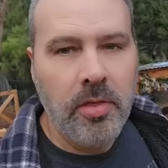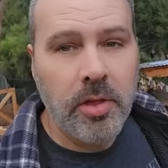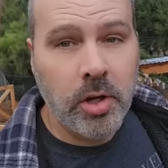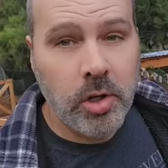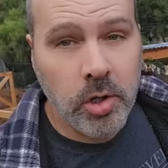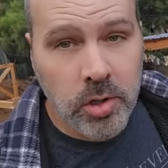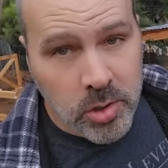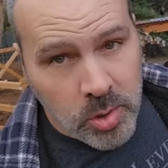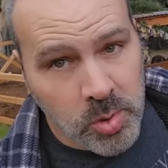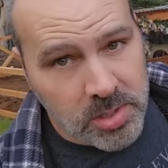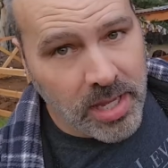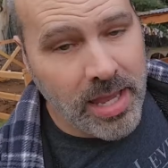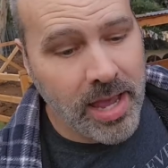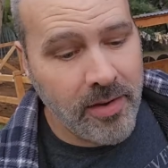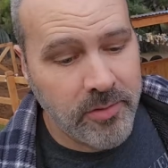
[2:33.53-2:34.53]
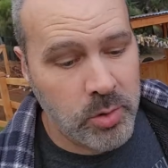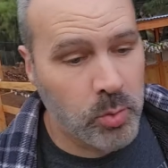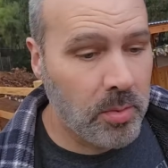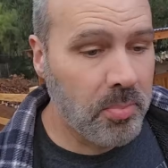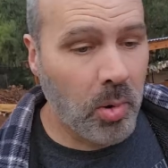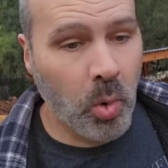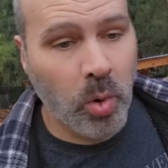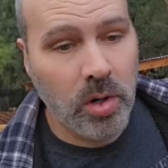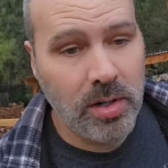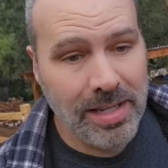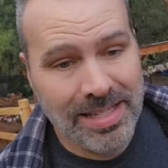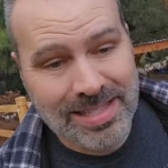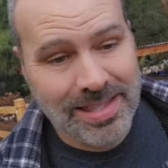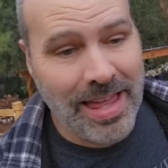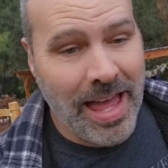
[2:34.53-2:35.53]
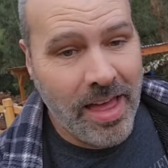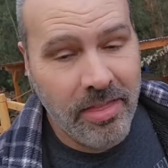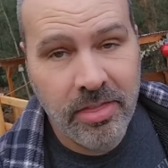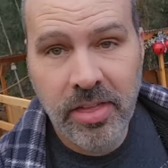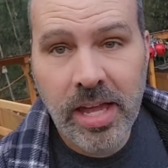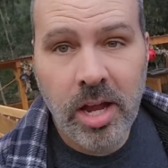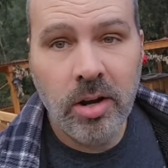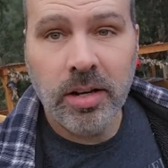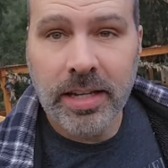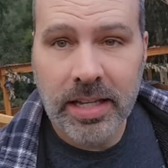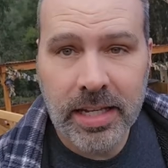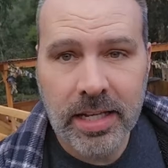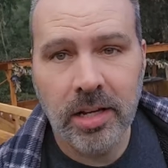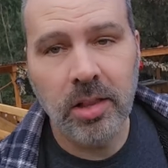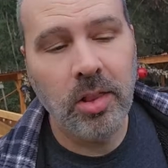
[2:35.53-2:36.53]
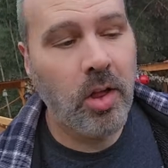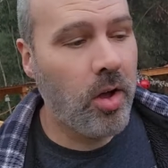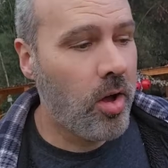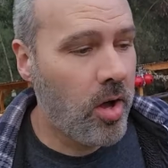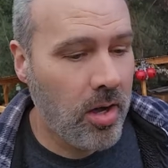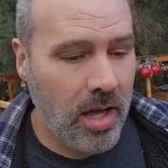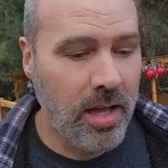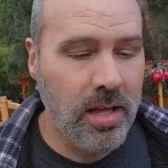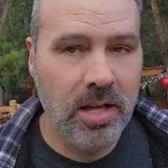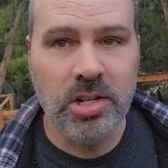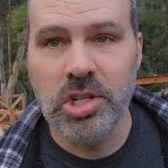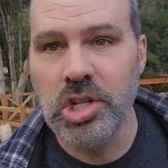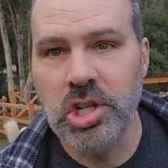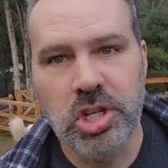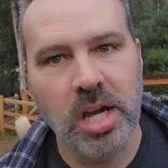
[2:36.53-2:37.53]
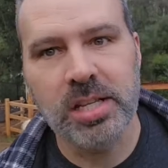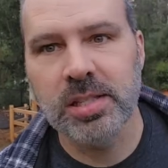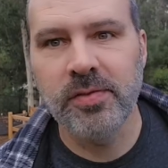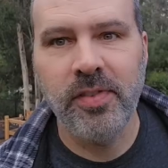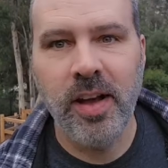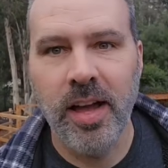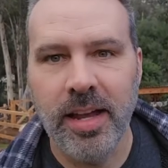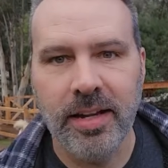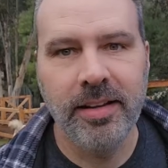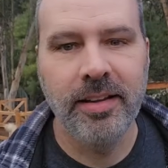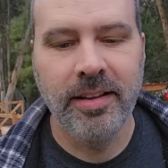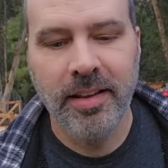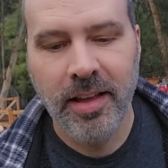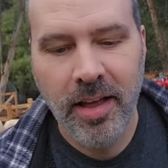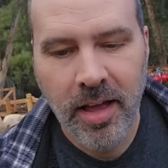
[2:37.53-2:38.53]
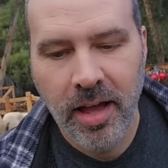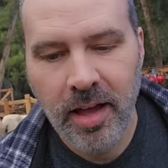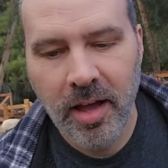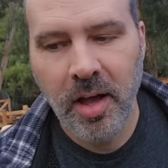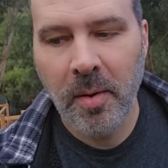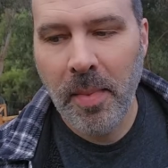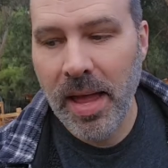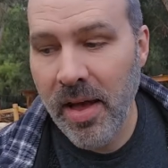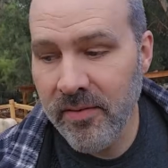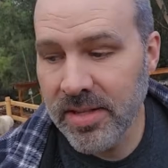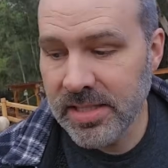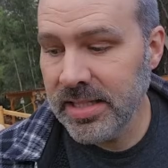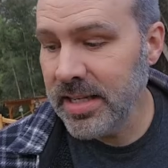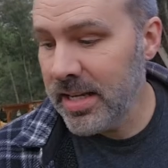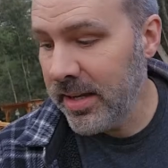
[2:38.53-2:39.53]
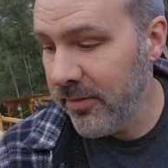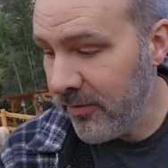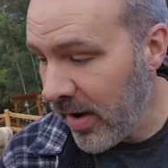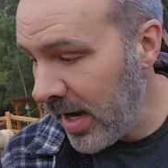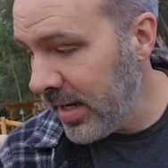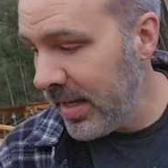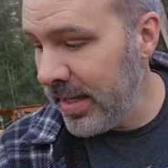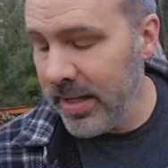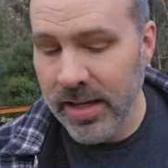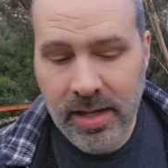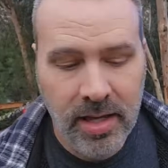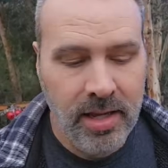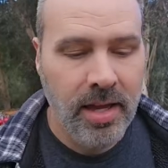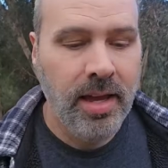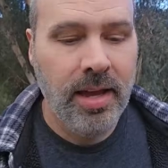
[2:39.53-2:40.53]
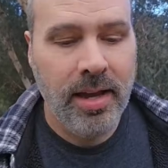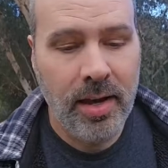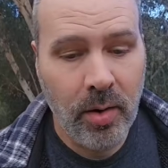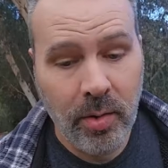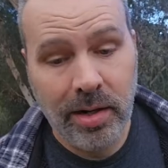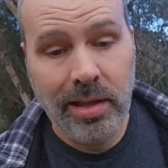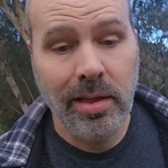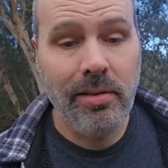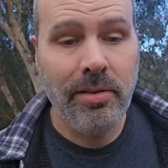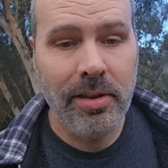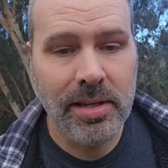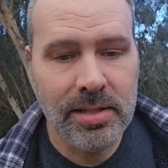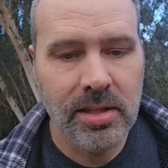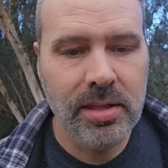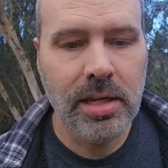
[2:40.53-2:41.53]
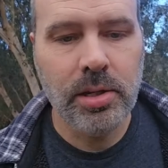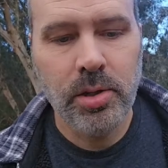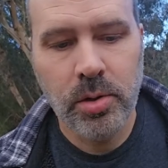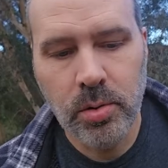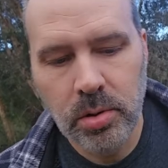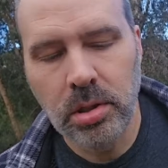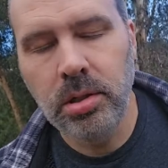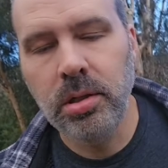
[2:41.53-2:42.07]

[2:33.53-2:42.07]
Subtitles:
The good news I have to report is that they are getting along just fine. I haven't seen any fighting or any other things that they do.